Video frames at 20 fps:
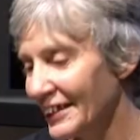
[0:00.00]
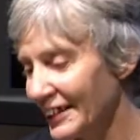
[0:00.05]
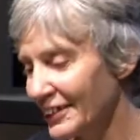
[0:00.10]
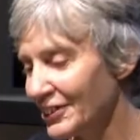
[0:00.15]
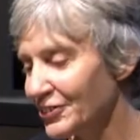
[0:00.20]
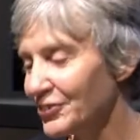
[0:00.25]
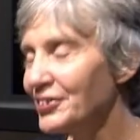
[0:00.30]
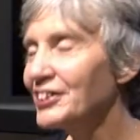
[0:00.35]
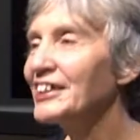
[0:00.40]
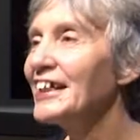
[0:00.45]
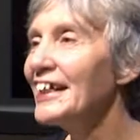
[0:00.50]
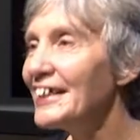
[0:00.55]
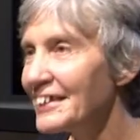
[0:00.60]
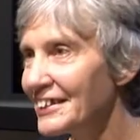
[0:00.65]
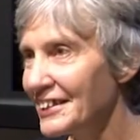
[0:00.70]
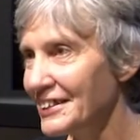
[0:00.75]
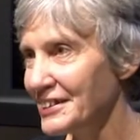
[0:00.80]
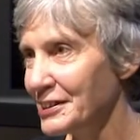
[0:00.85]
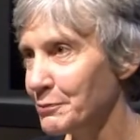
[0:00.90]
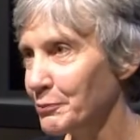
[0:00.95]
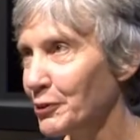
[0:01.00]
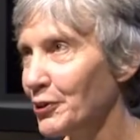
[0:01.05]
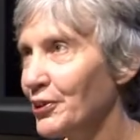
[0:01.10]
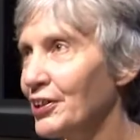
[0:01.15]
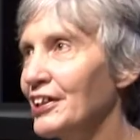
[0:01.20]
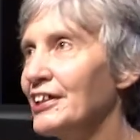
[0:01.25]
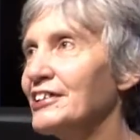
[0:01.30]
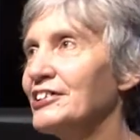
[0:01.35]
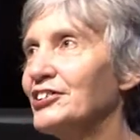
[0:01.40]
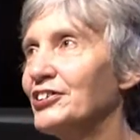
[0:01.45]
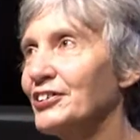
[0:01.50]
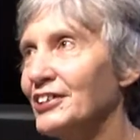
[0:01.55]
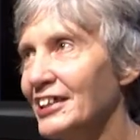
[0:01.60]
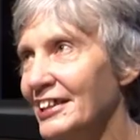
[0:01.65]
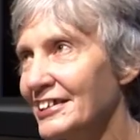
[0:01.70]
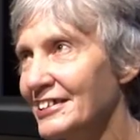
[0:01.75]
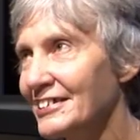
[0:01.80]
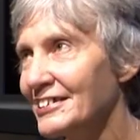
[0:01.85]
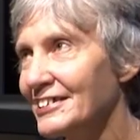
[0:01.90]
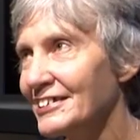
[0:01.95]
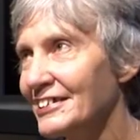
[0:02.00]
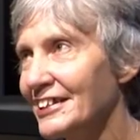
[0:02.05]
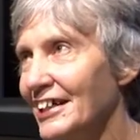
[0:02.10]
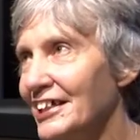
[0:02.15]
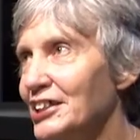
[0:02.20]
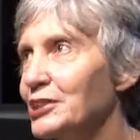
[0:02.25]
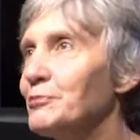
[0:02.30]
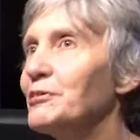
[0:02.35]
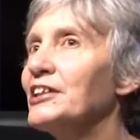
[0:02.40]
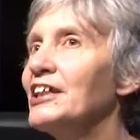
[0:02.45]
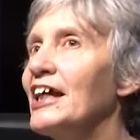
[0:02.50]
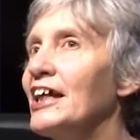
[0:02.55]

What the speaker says: You get these products, you get this engagement,